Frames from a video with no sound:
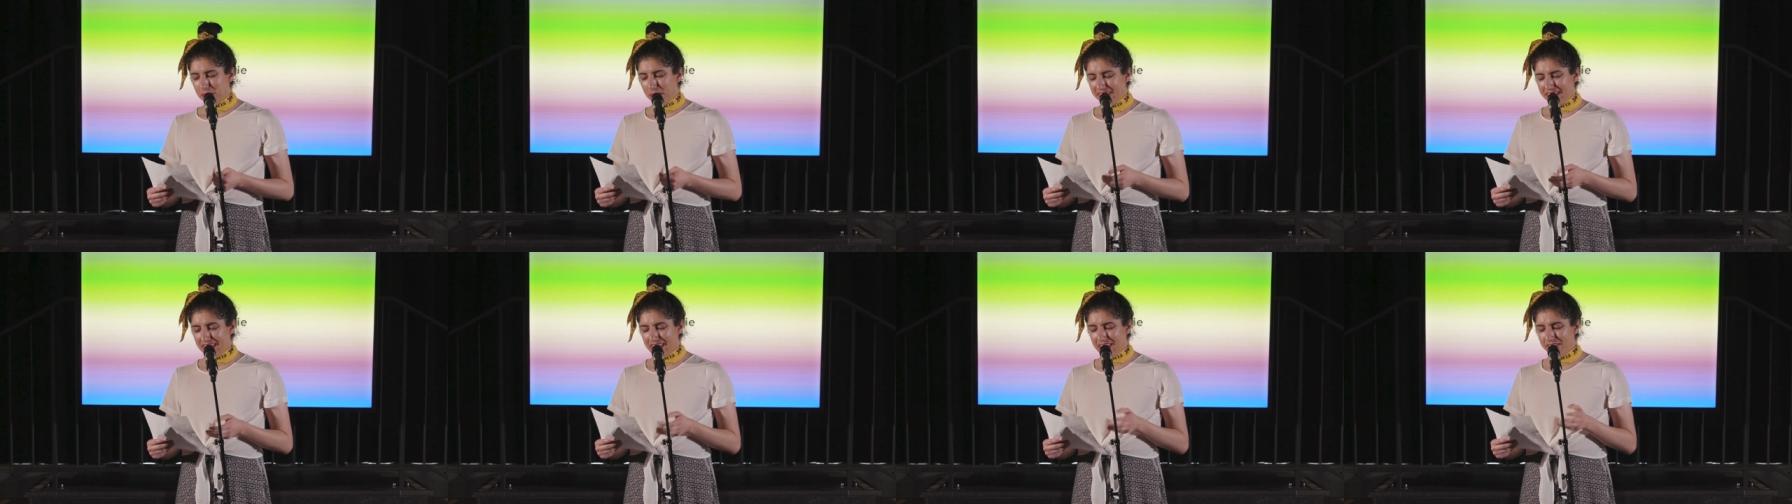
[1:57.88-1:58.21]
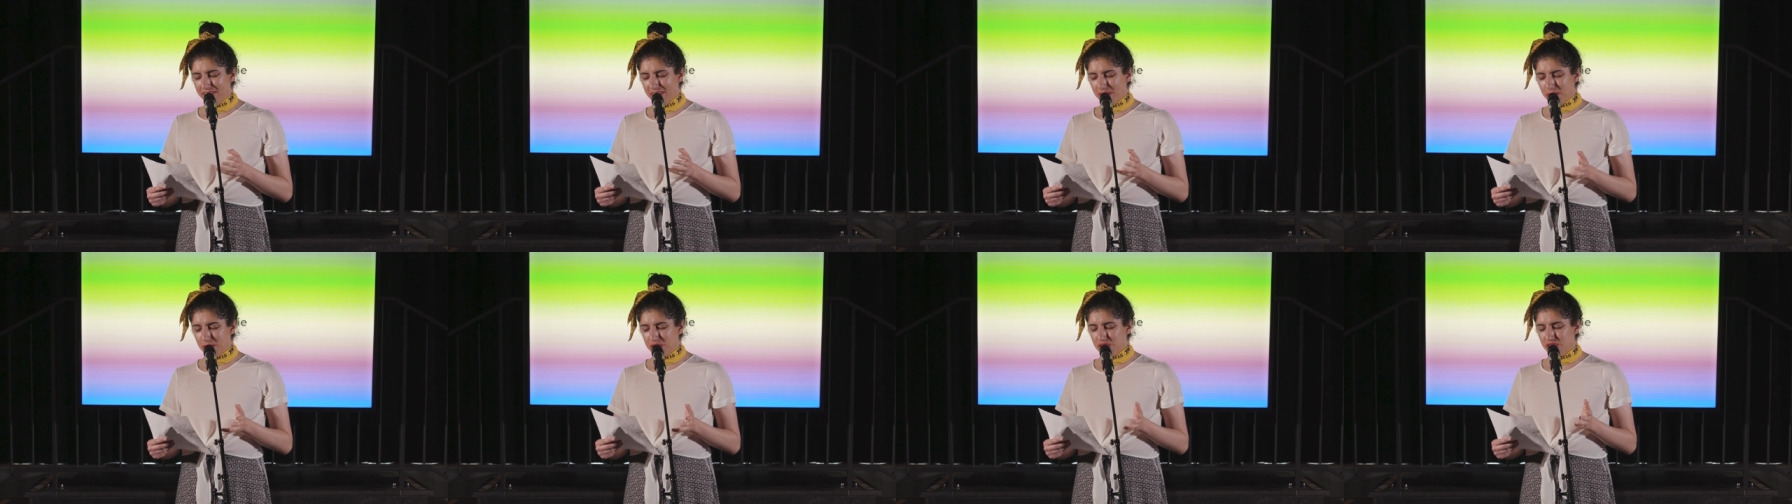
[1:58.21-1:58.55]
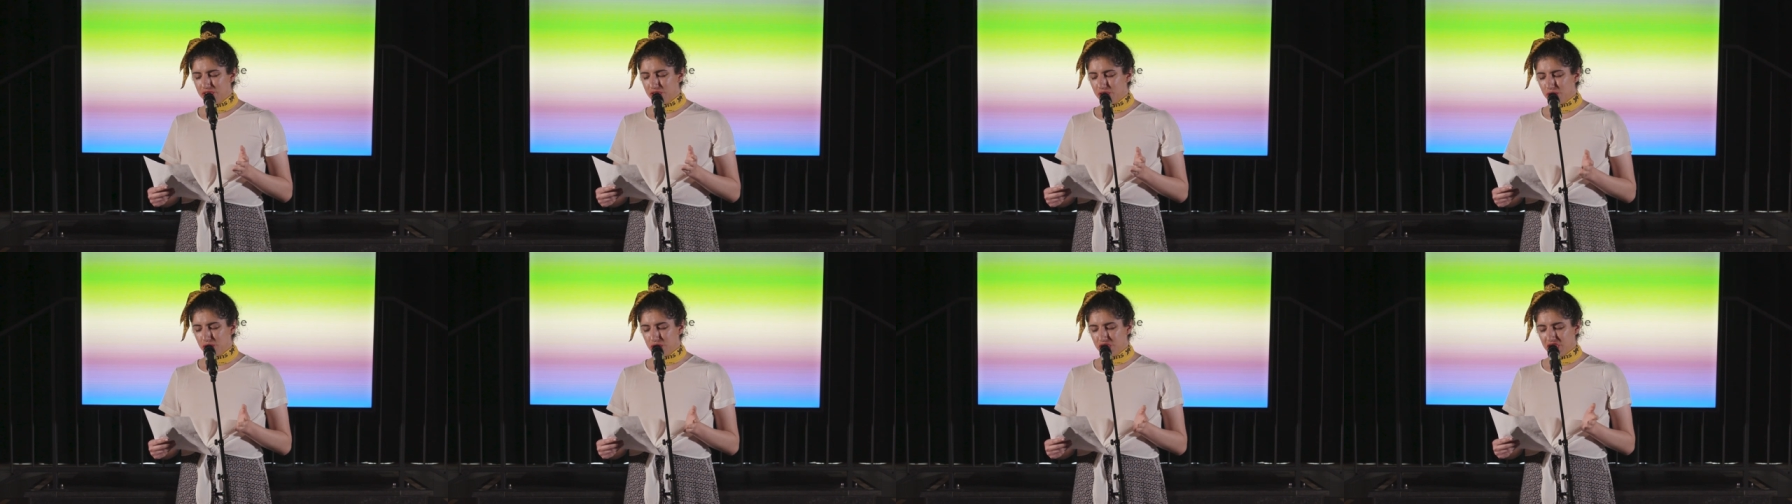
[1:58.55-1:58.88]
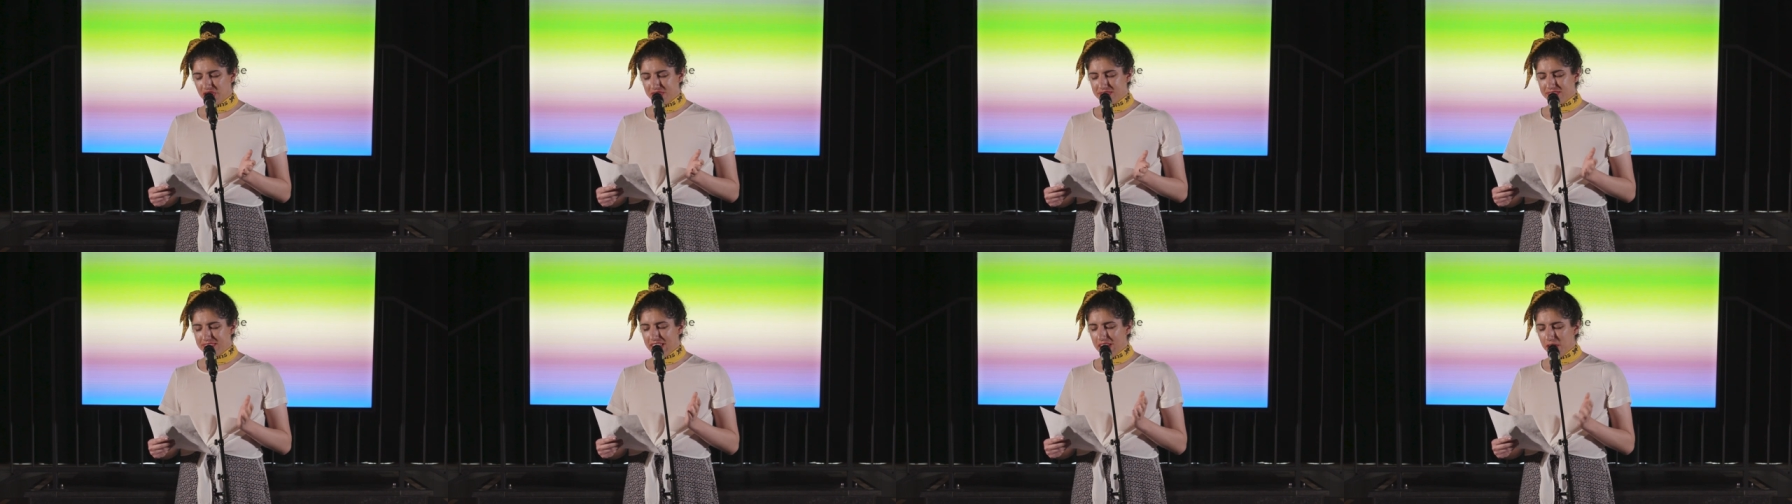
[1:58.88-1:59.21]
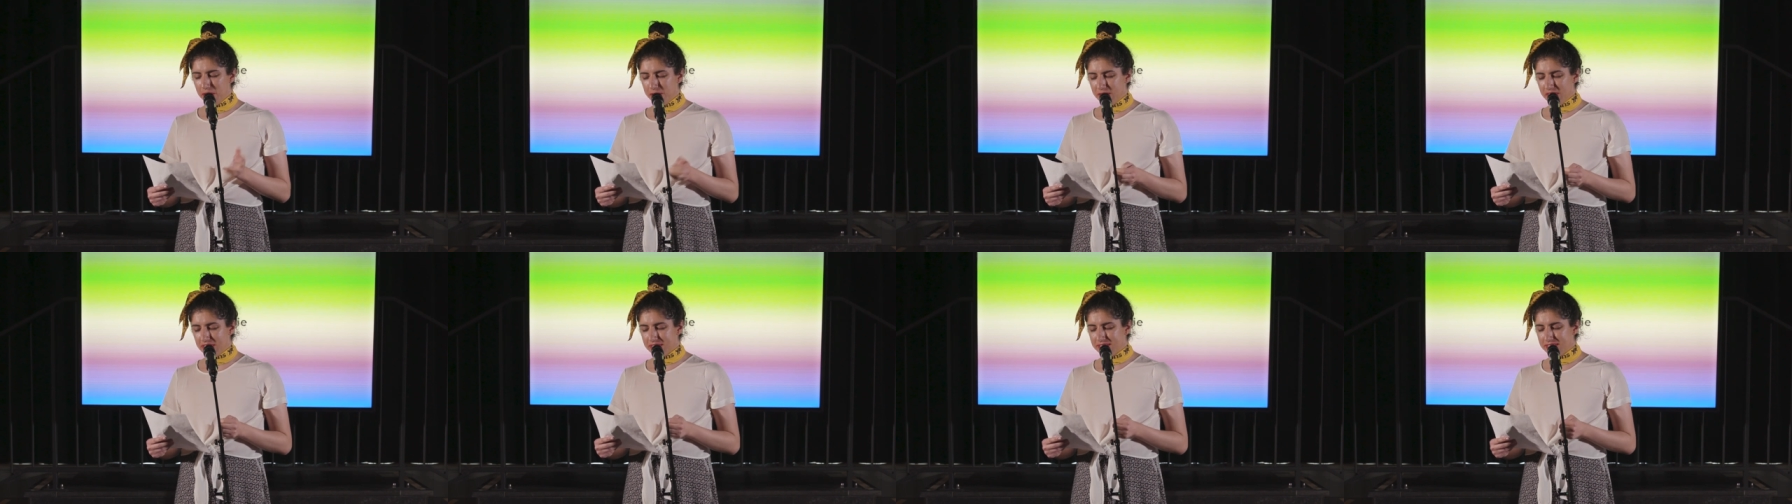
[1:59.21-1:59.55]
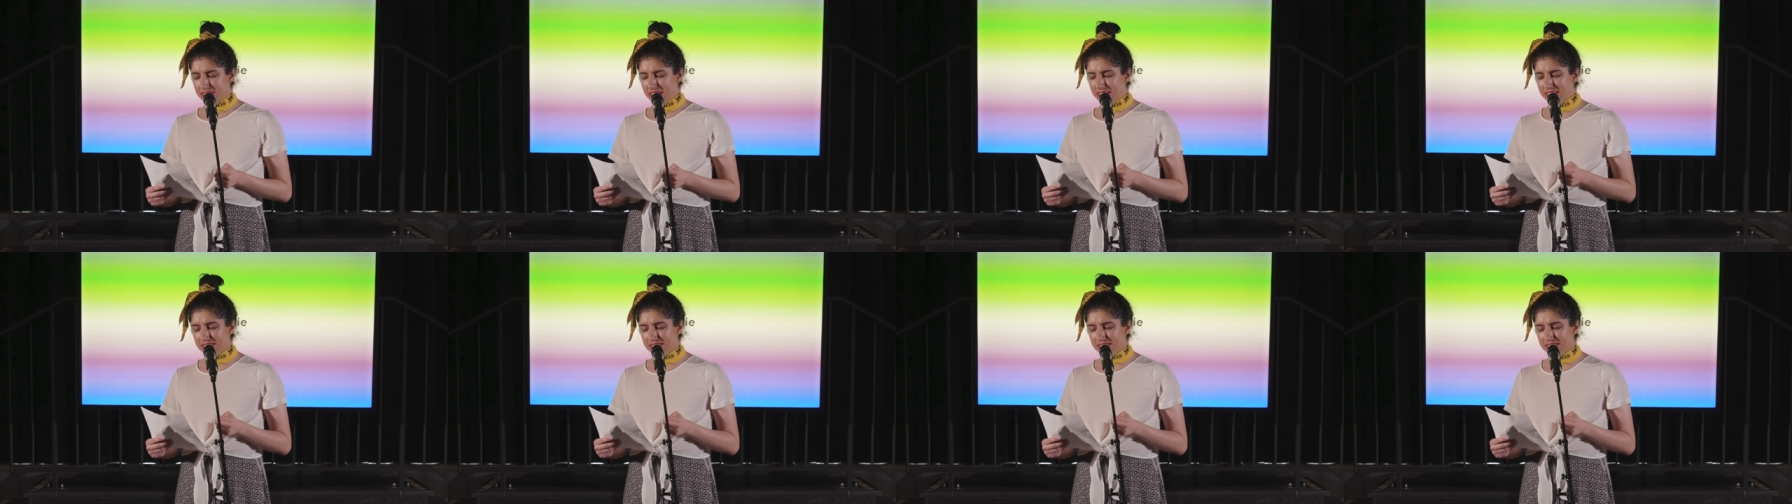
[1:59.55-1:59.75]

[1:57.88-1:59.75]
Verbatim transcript: But even when social safeness